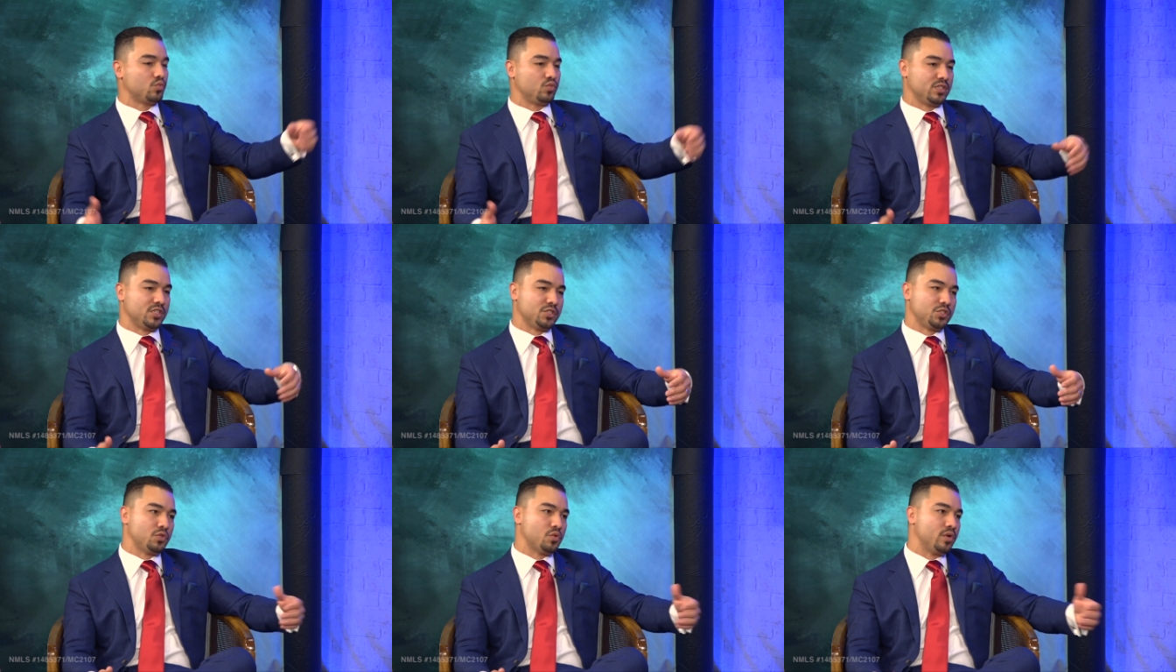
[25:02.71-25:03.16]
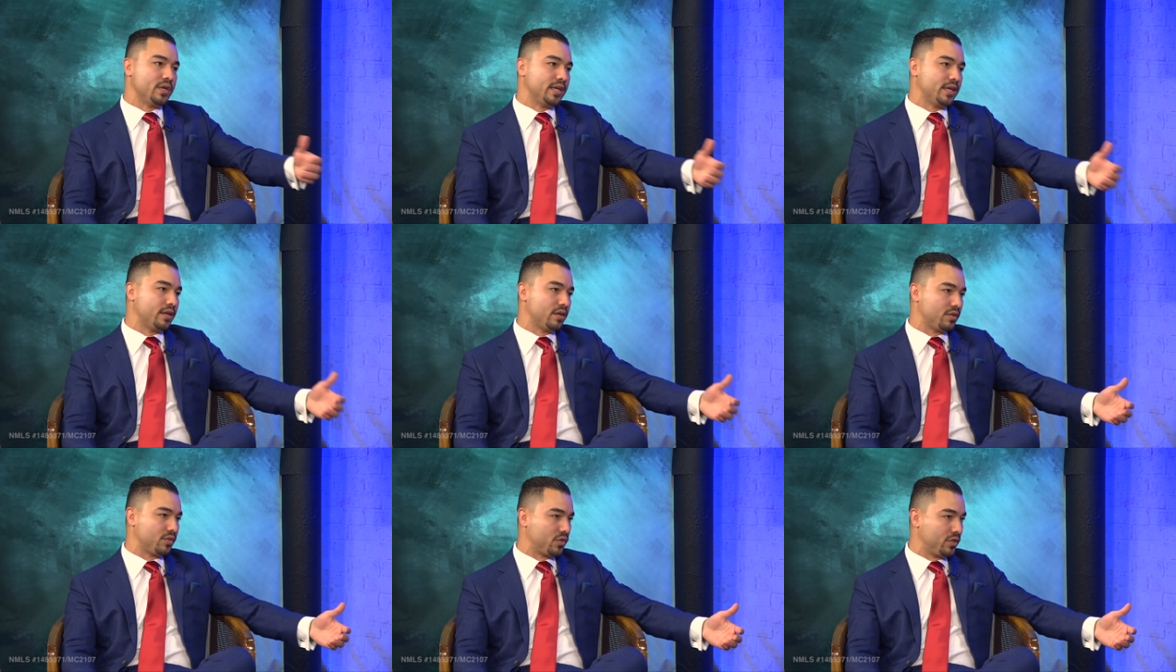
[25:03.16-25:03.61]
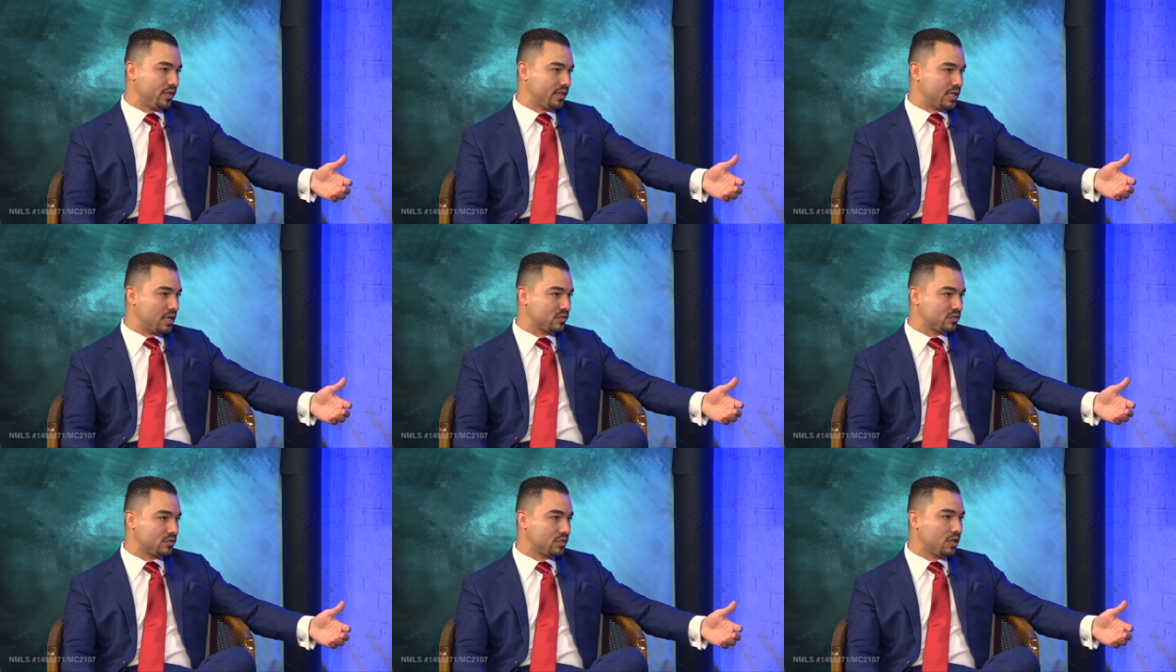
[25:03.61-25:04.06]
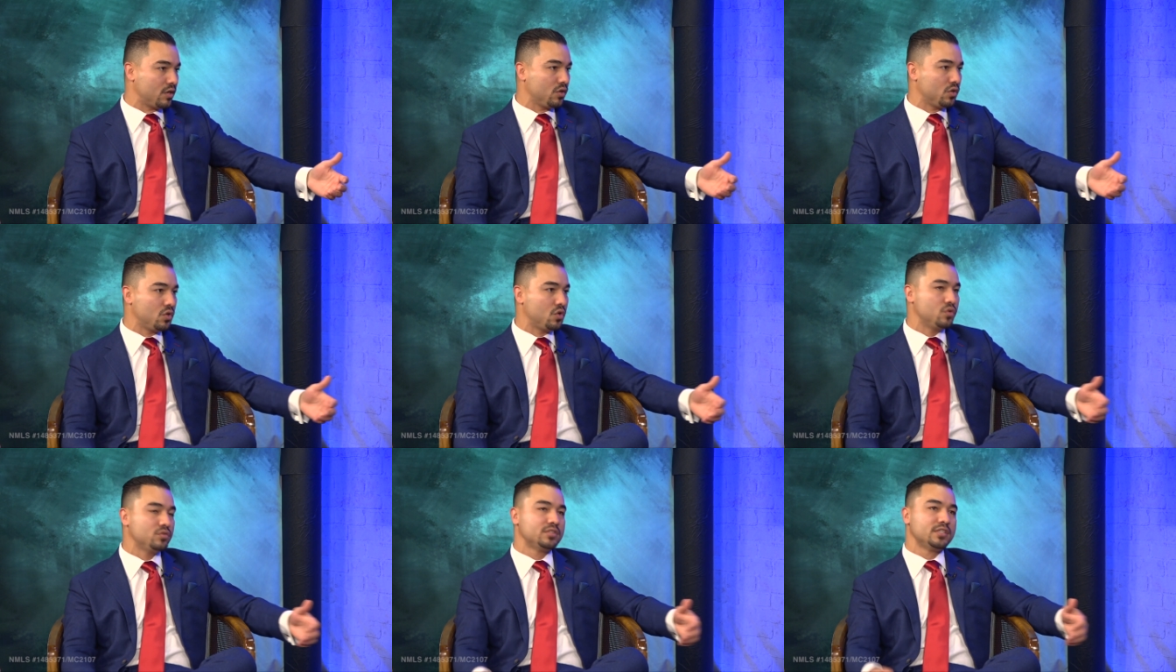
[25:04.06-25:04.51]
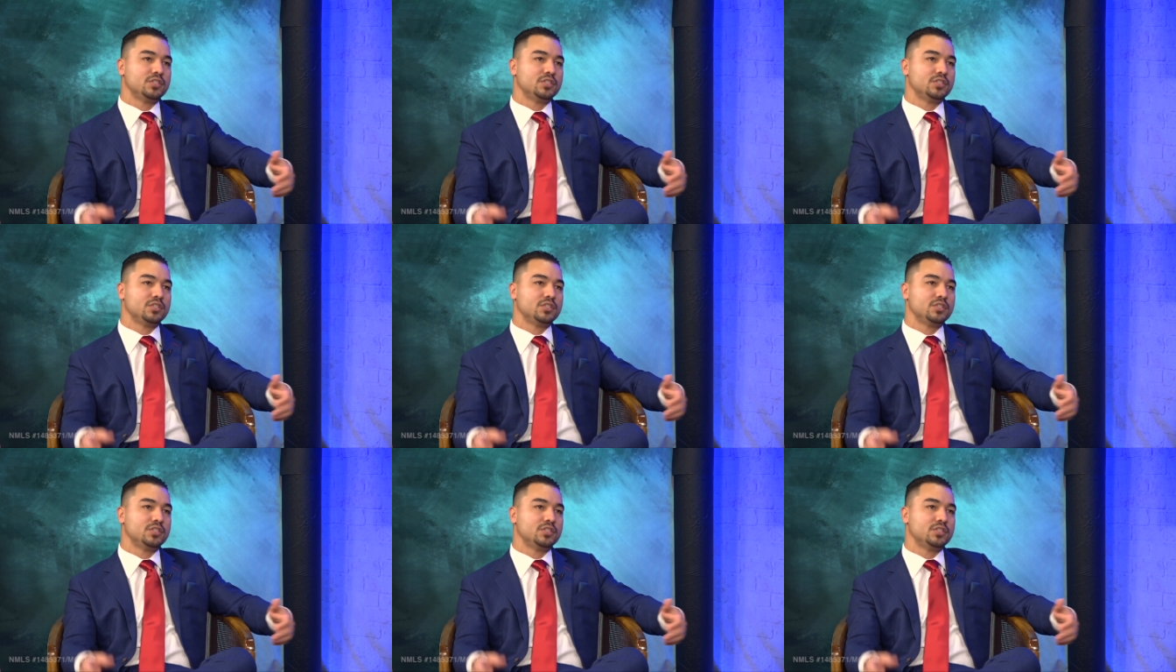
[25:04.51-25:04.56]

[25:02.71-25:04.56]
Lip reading: Did you only get a $30,000 loan?